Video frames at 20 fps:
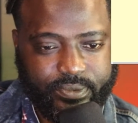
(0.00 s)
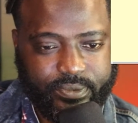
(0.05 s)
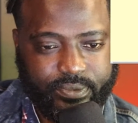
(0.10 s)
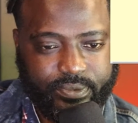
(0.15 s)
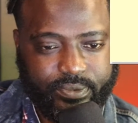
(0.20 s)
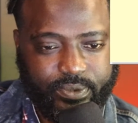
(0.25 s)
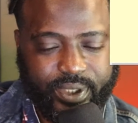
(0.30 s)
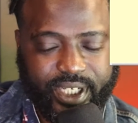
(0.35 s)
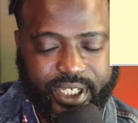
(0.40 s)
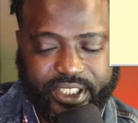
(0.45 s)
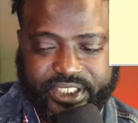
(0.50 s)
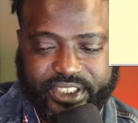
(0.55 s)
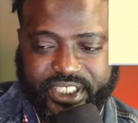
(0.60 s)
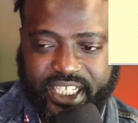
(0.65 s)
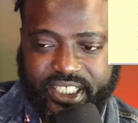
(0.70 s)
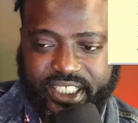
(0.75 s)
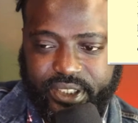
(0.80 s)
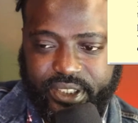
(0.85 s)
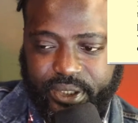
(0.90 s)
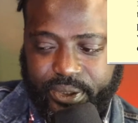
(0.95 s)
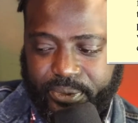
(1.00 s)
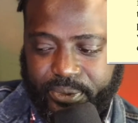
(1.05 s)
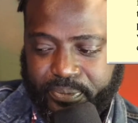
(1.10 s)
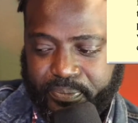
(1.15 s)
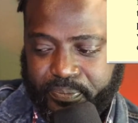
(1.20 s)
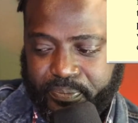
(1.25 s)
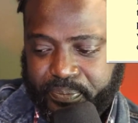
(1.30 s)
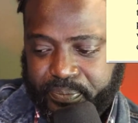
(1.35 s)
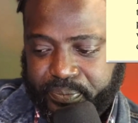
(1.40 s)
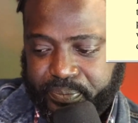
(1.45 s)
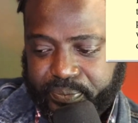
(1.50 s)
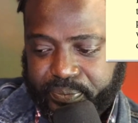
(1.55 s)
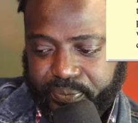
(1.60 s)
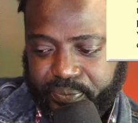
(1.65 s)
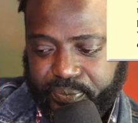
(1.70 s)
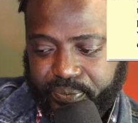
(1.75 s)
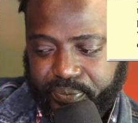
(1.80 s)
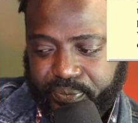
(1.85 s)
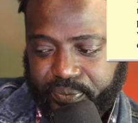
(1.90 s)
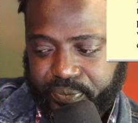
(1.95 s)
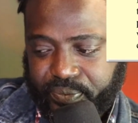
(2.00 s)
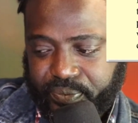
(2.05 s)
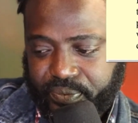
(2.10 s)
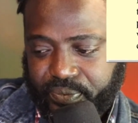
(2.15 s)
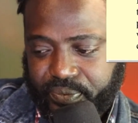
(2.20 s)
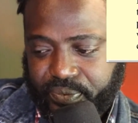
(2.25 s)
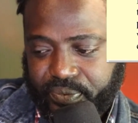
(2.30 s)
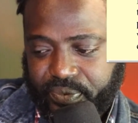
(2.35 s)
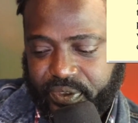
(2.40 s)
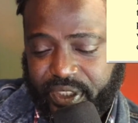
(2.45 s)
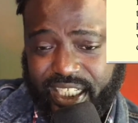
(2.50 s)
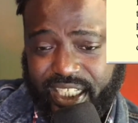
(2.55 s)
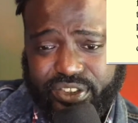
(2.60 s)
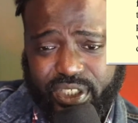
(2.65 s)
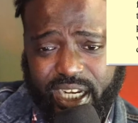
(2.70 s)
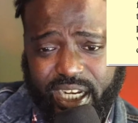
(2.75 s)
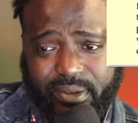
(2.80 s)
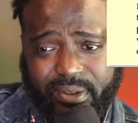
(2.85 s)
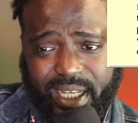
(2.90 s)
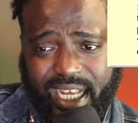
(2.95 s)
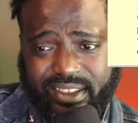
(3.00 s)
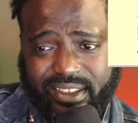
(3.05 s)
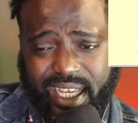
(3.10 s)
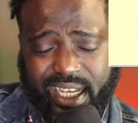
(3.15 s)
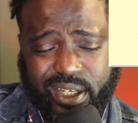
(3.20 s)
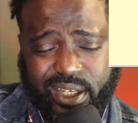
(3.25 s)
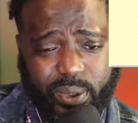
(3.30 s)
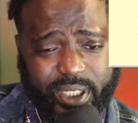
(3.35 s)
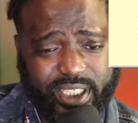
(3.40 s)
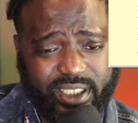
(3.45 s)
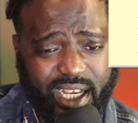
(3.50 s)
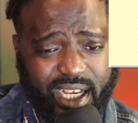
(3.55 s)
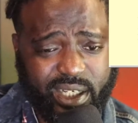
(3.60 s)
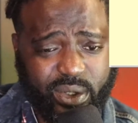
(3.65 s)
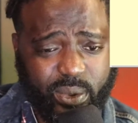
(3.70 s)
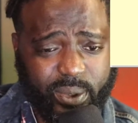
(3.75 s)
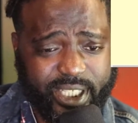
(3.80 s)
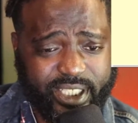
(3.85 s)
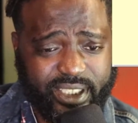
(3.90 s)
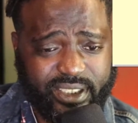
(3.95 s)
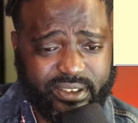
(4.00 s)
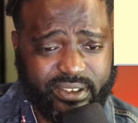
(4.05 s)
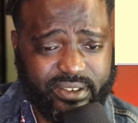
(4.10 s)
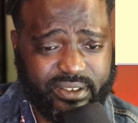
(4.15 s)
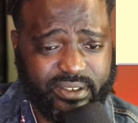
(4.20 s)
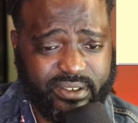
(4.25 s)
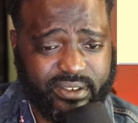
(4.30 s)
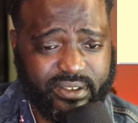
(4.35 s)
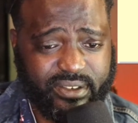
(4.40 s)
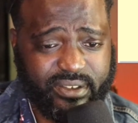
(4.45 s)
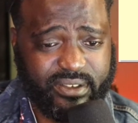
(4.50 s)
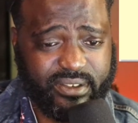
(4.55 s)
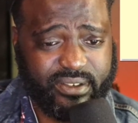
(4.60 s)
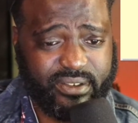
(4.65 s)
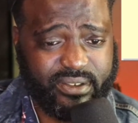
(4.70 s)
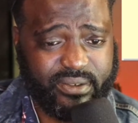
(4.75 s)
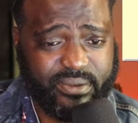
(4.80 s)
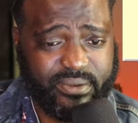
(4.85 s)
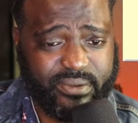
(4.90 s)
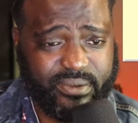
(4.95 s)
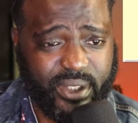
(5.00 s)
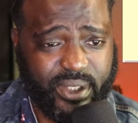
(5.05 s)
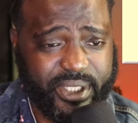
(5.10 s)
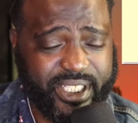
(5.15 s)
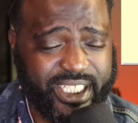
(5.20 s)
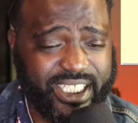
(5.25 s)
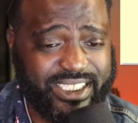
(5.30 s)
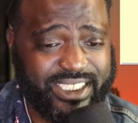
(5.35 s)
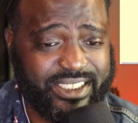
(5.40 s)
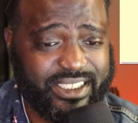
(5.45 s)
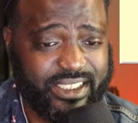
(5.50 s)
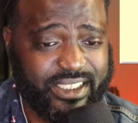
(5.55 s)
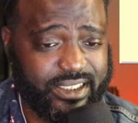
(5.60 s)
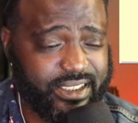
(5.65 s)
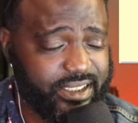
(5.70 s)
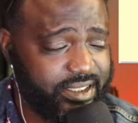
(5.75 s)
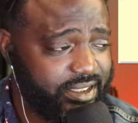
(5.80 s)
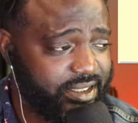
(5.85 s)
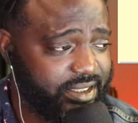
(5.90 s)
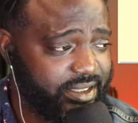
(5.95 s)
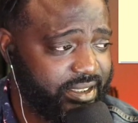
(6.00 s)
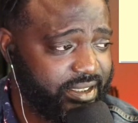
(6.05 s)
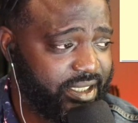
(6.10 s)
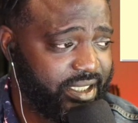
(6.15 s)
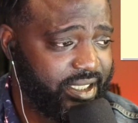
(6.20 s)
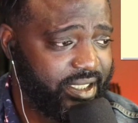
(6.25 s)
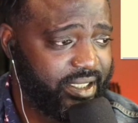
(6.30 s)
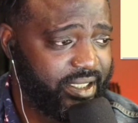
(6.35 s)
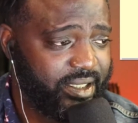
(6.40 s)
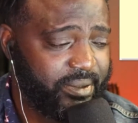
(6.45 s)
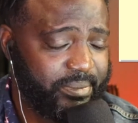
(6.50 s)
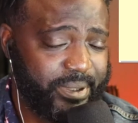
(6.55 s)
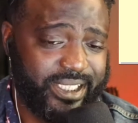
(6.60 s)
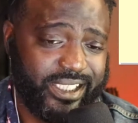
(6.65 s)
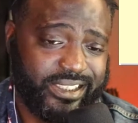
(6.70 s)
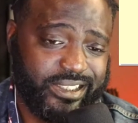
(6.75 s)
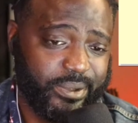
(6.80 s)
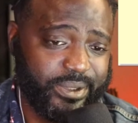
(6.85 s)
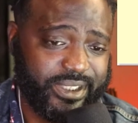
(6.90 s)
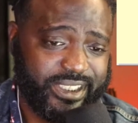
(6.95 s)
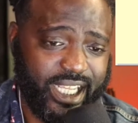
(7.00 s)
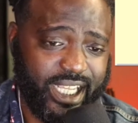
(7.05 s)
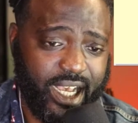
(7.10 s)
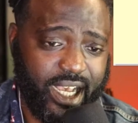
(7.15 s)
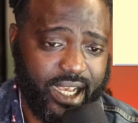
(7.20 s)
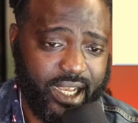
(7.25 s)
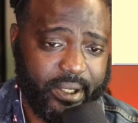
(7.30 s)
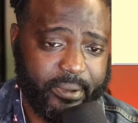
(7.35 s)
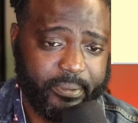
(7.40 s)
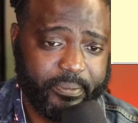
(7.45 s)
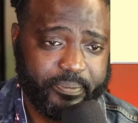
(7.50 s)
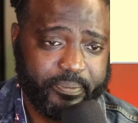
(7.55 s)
What else I do? I quit on an instant because it was time.